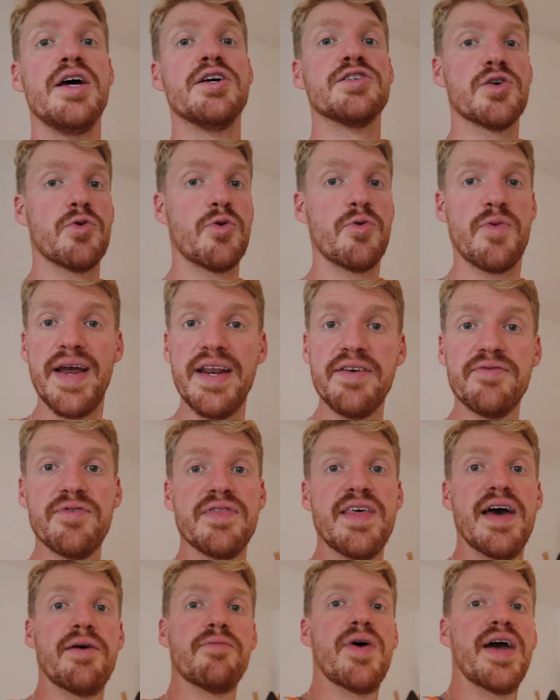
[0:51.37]
So we're waiting
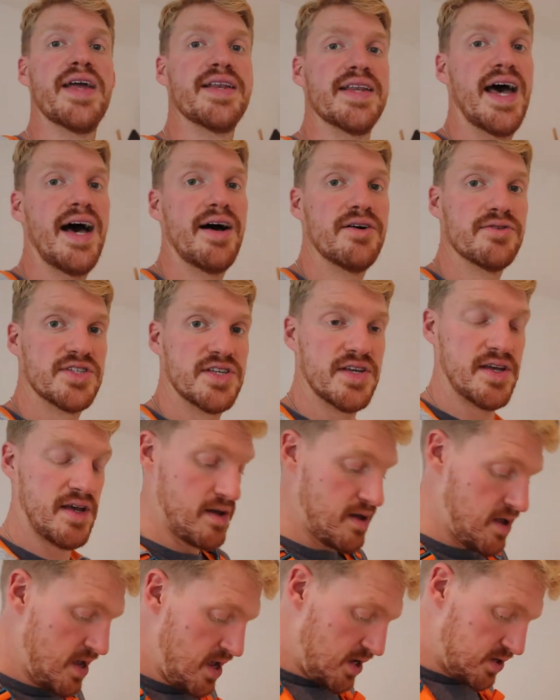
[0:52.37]
for that right now
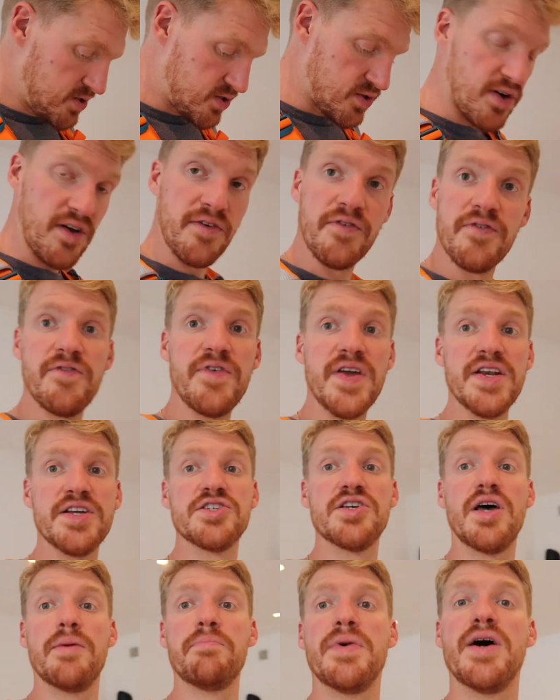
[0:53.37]
to sort of
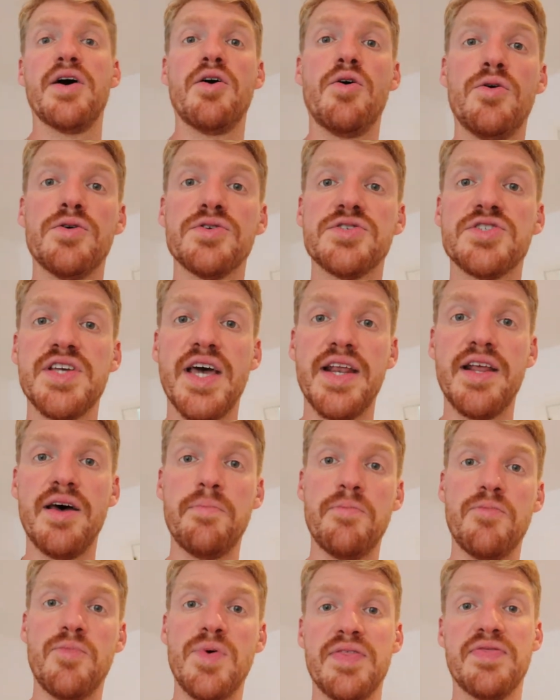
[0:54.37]
finish up my whole
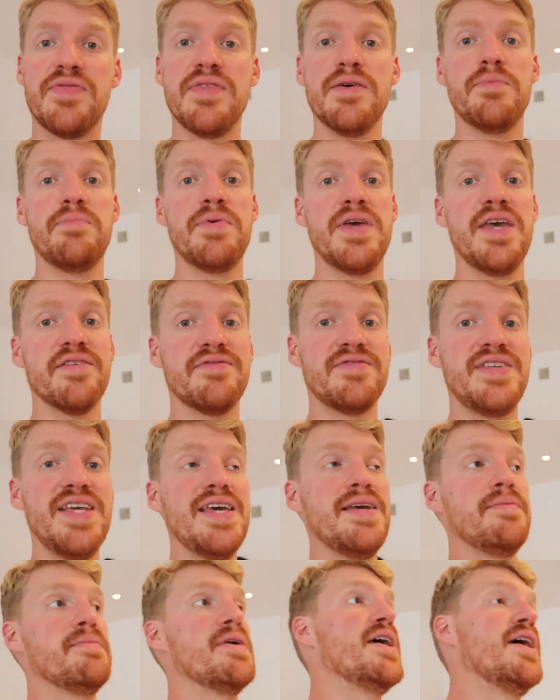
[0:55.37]
setup with the
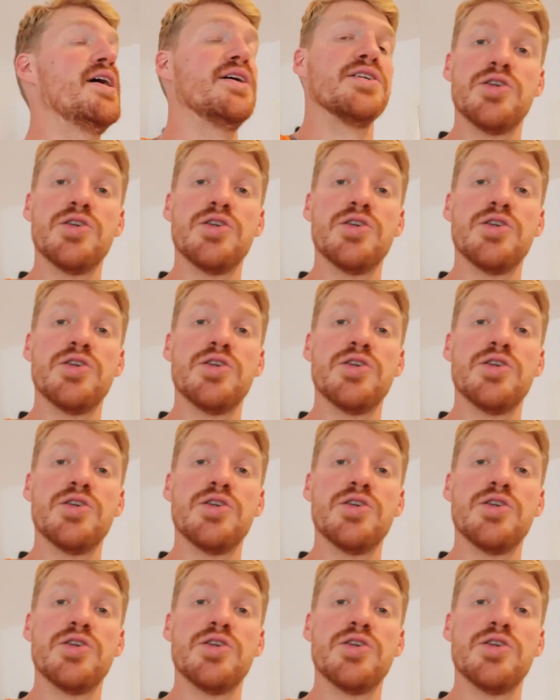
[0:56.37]
PFD.